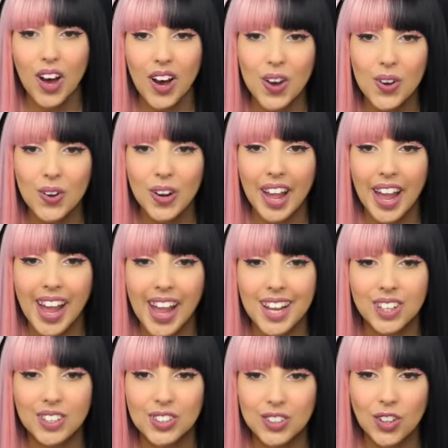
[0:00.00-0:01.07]
Oh,
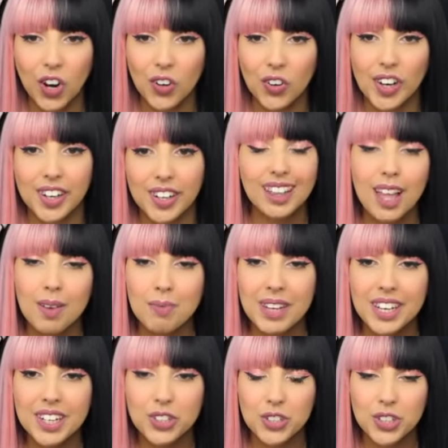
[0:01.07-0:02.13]
hey, Sora. Let
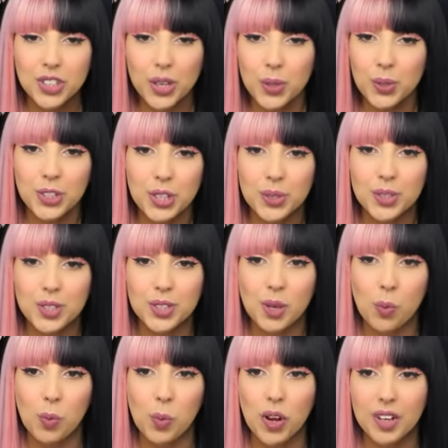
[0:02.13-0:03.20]
me introduce you to
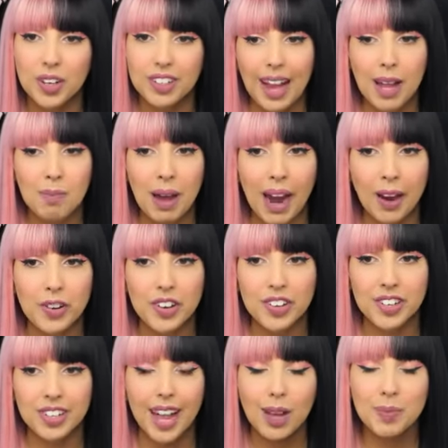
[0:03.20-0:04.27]
someone. I'm
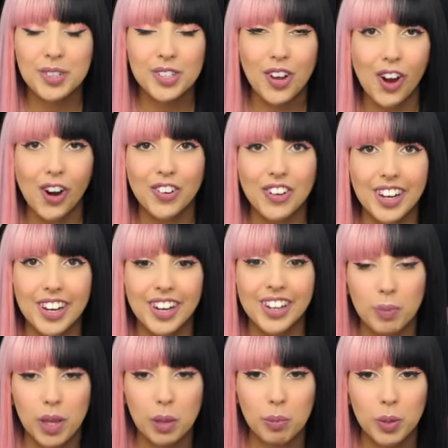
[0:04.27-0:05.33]
Aaron. I'm Sora.
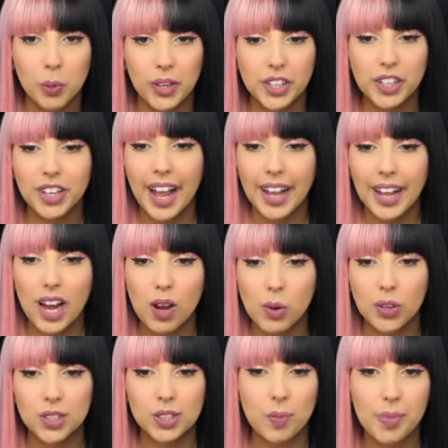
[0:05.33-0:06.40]
Maybe we could hang out
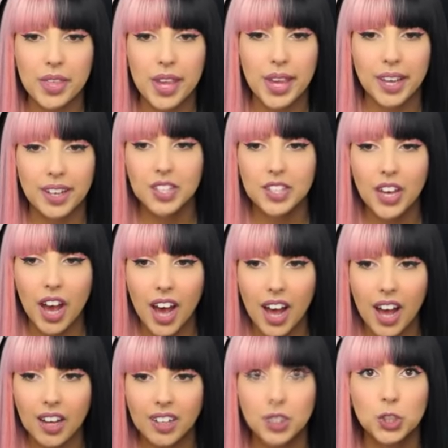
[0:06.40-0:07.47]
or something.
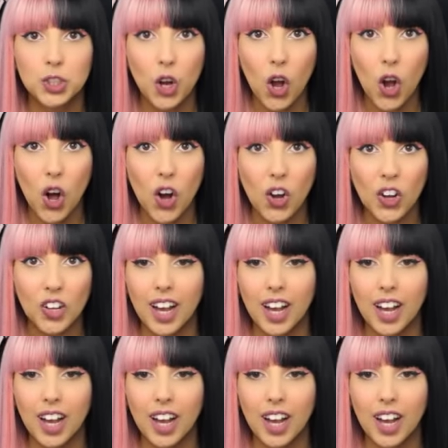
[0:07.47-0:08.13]
Yeah, sure.